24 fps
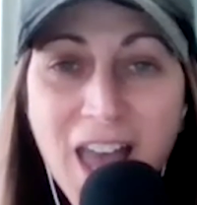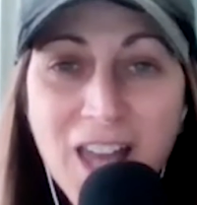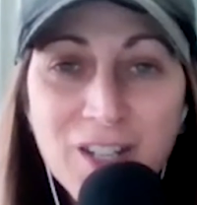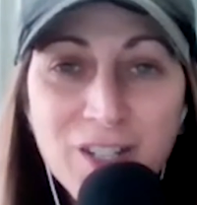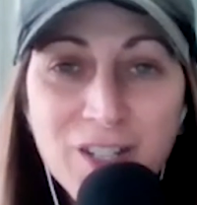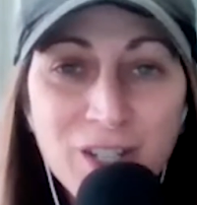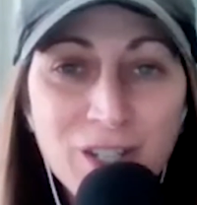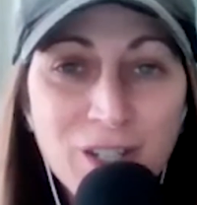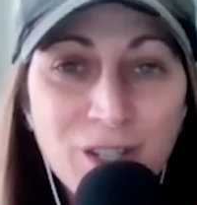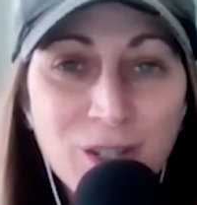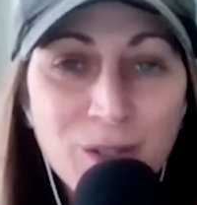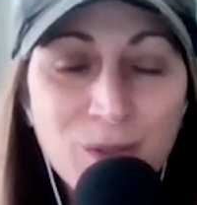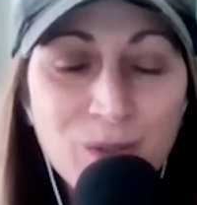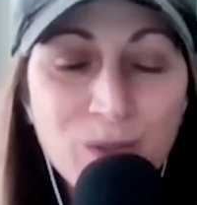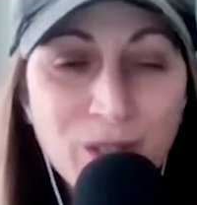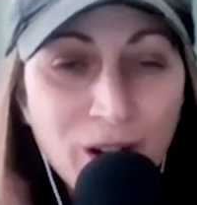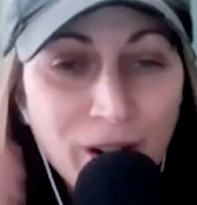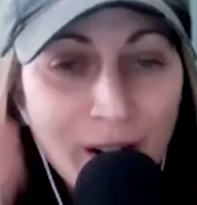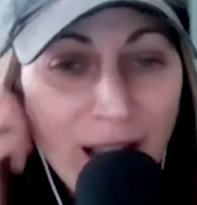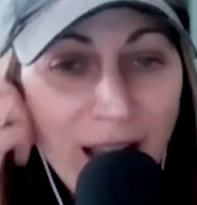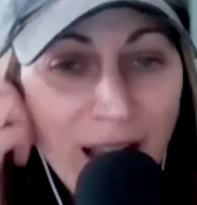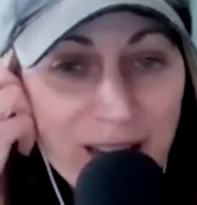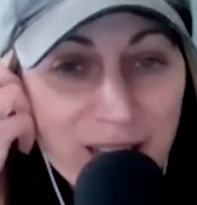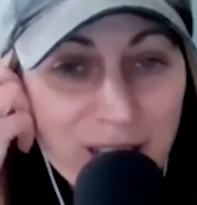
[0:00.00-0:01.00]
and to use
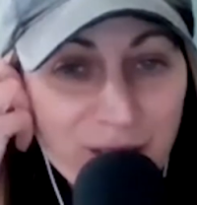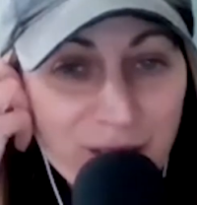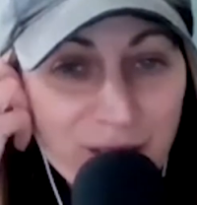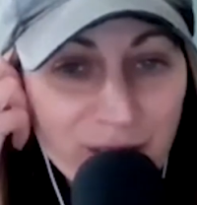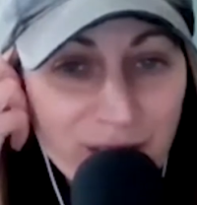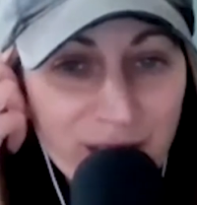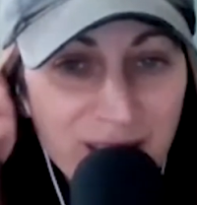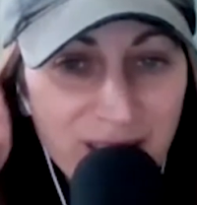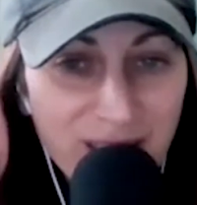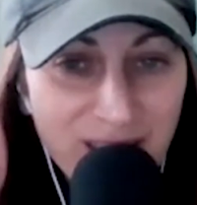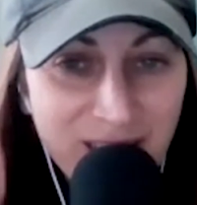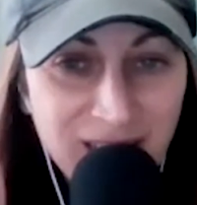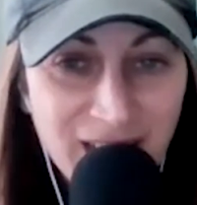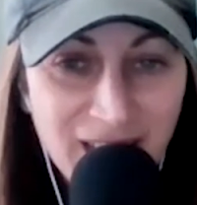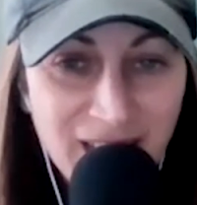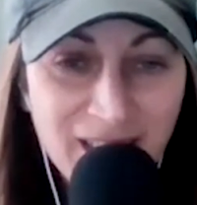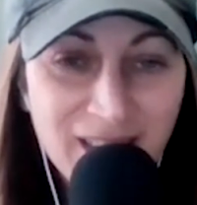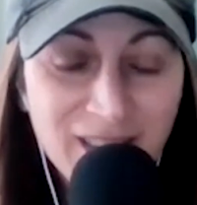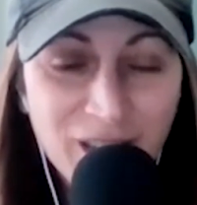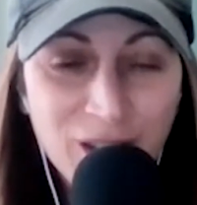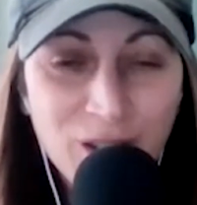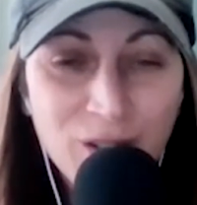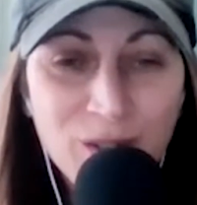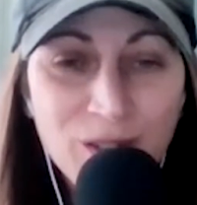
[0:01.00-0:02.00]
our active listening
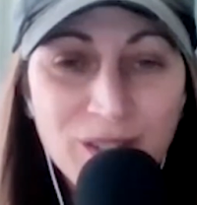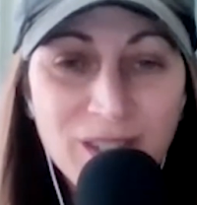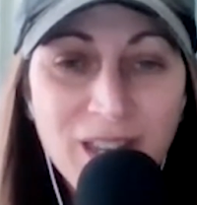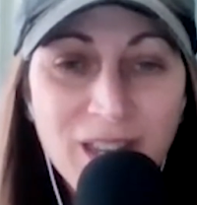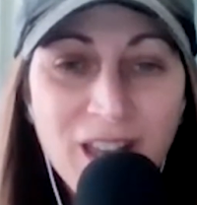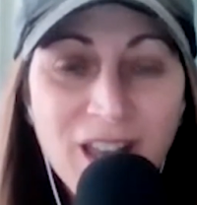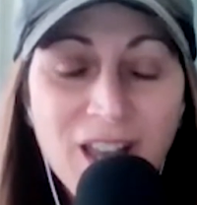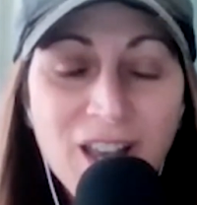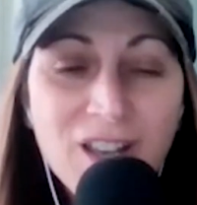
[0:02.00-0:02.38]
skills.